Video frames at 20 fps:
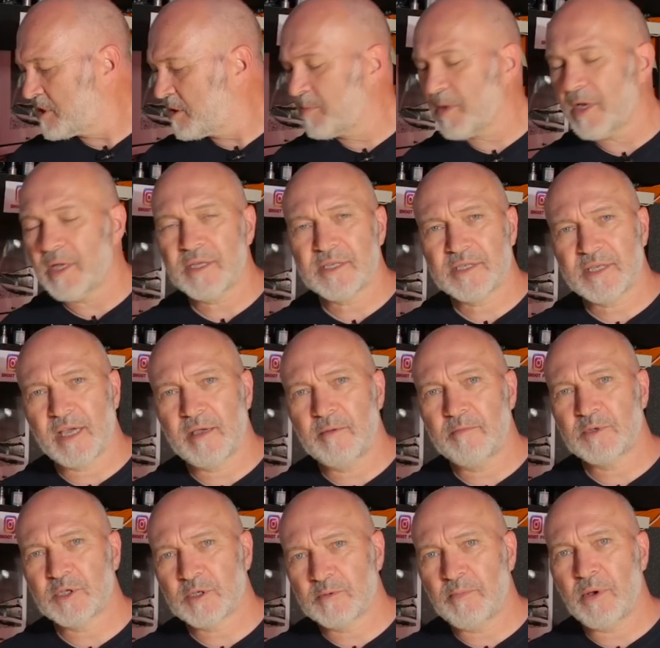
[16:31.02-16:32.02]
to be in the same
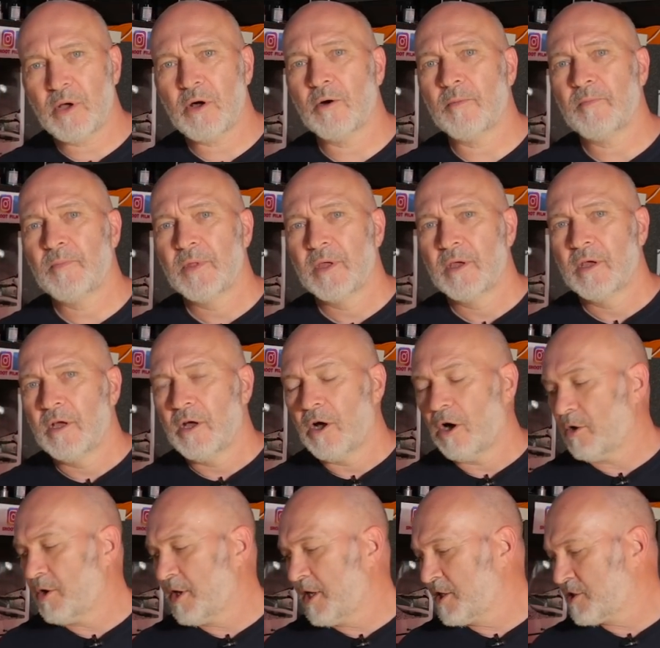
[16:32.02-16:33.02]
spot
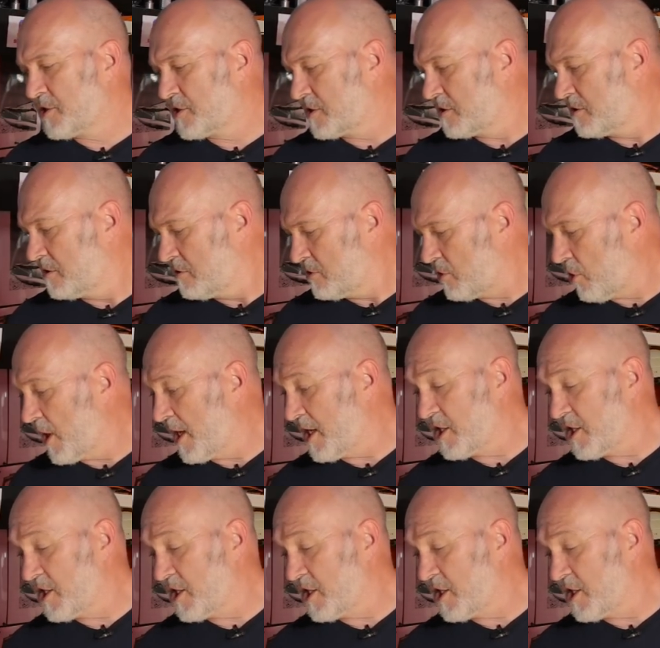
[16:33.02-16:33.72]
on each, not